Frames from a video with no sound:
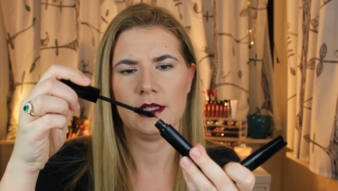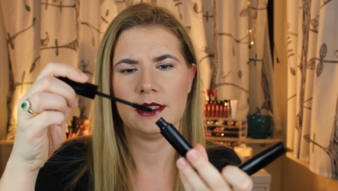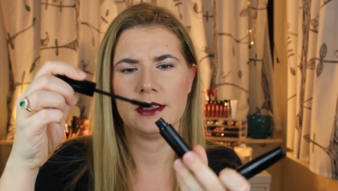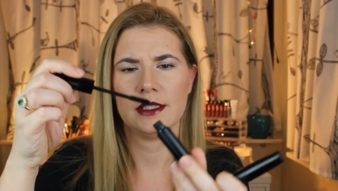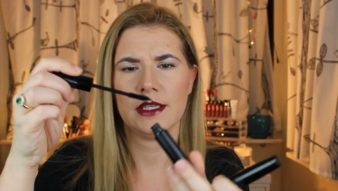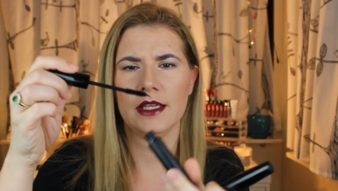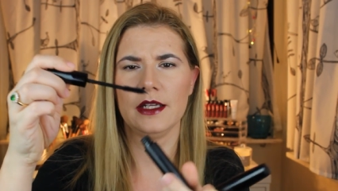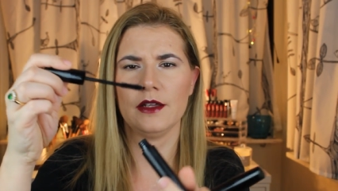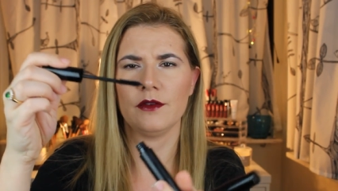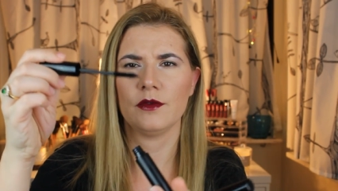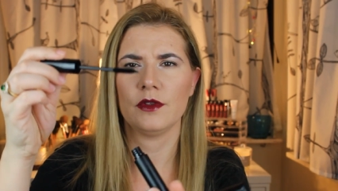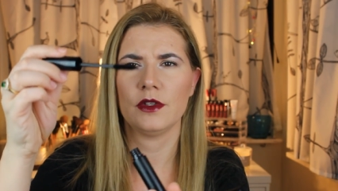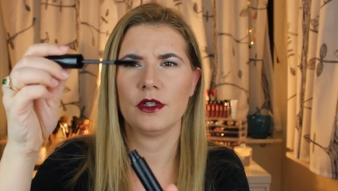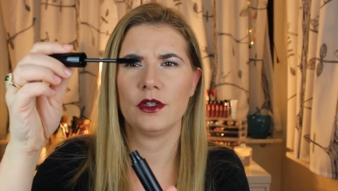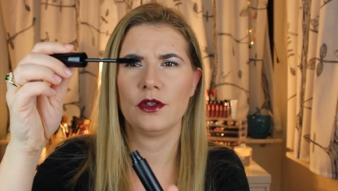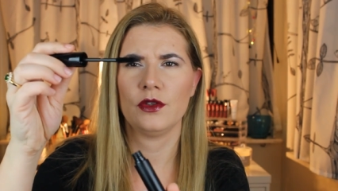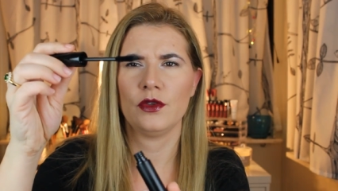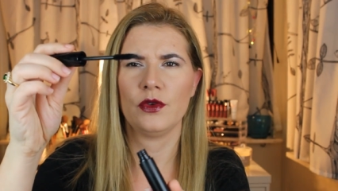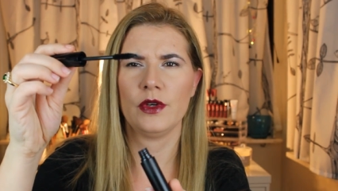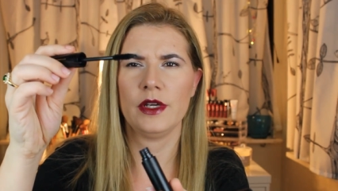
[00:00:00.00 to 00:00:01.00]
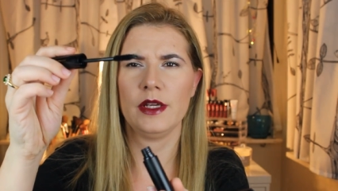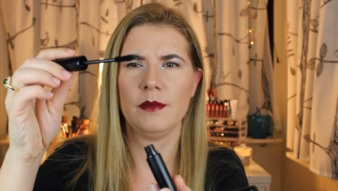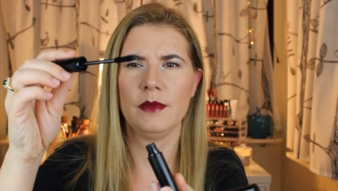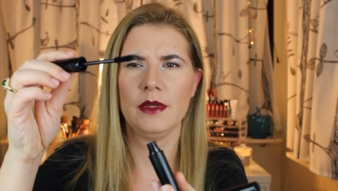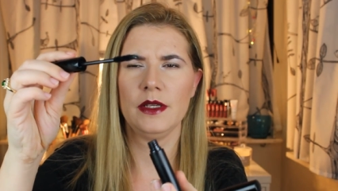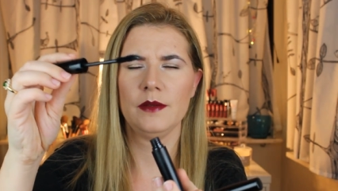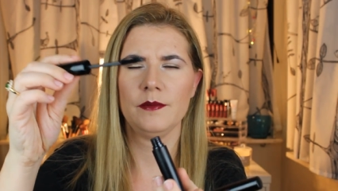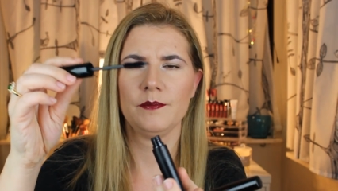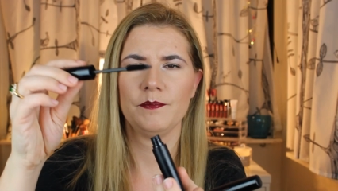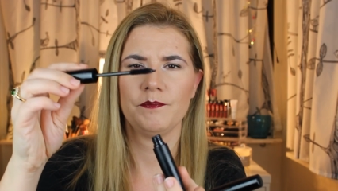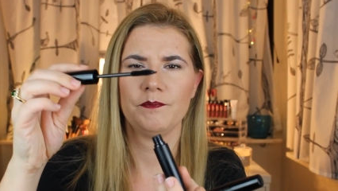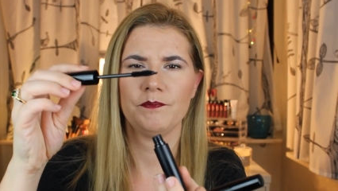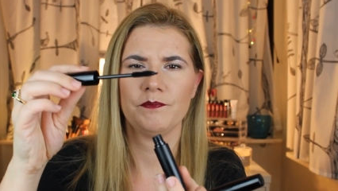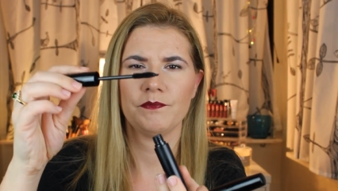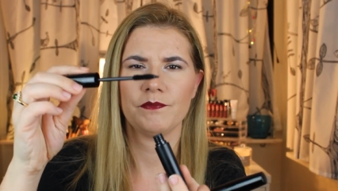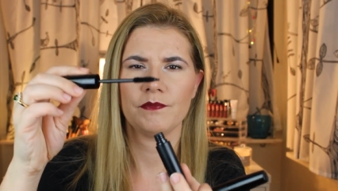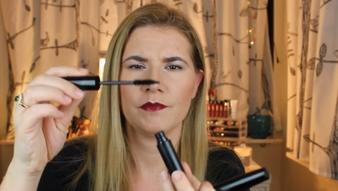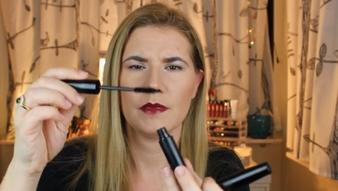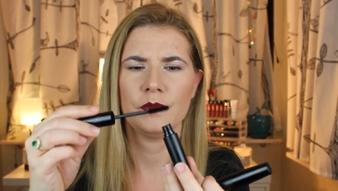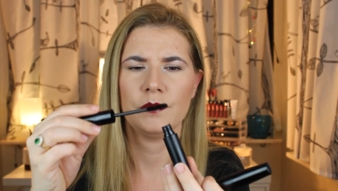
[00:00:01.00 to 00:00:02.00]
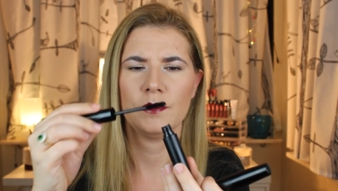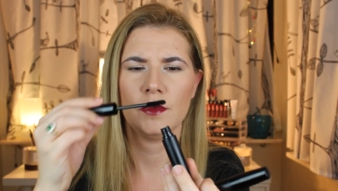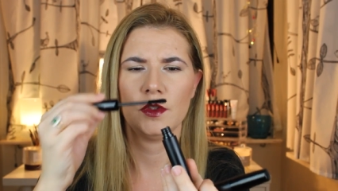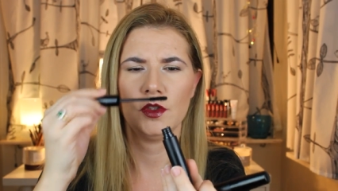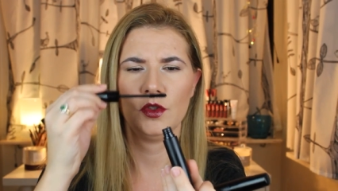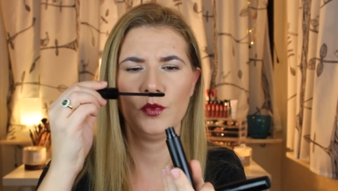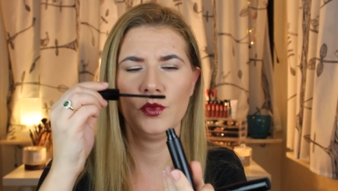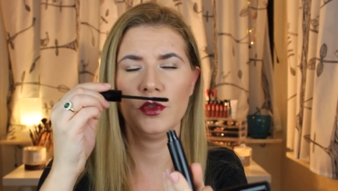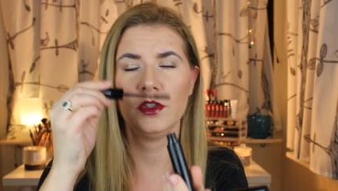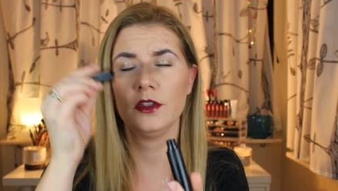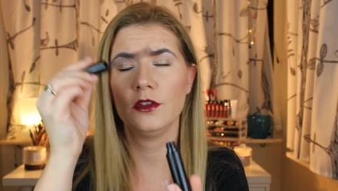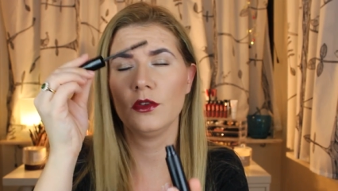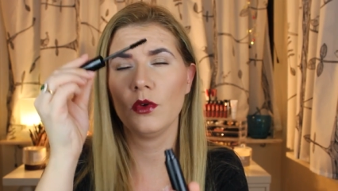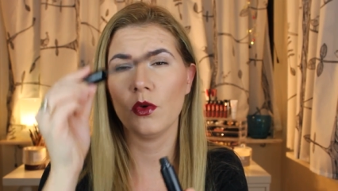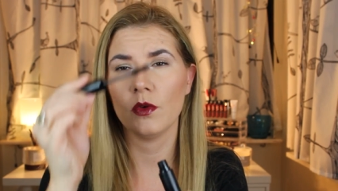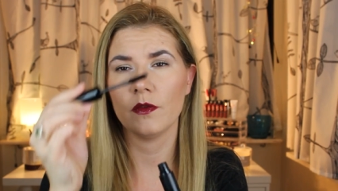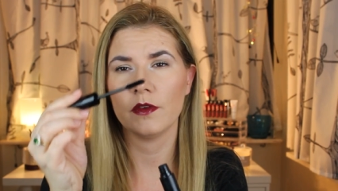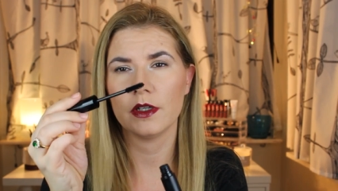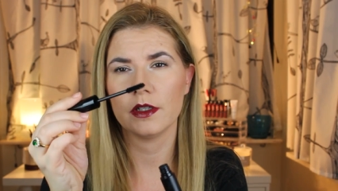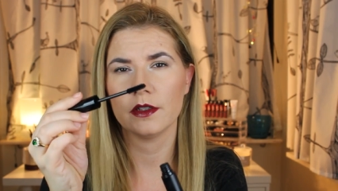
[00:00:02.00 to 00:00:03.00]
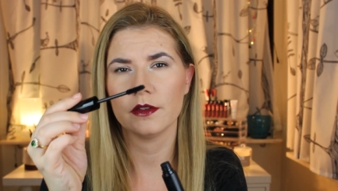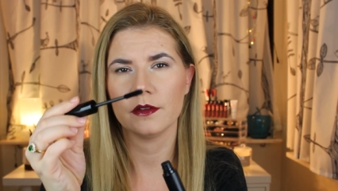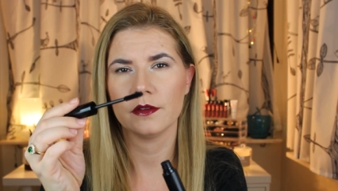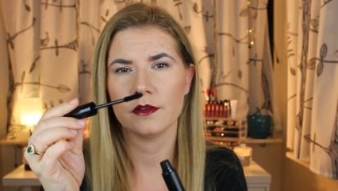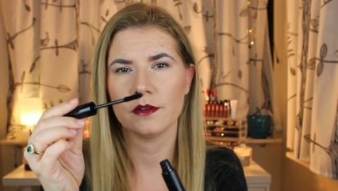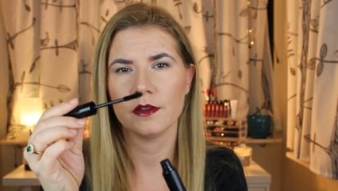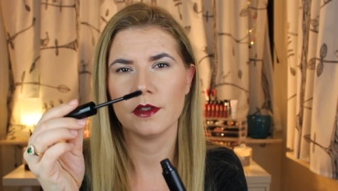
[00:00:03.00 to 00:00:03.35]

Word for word: it's kind of creamy you put it over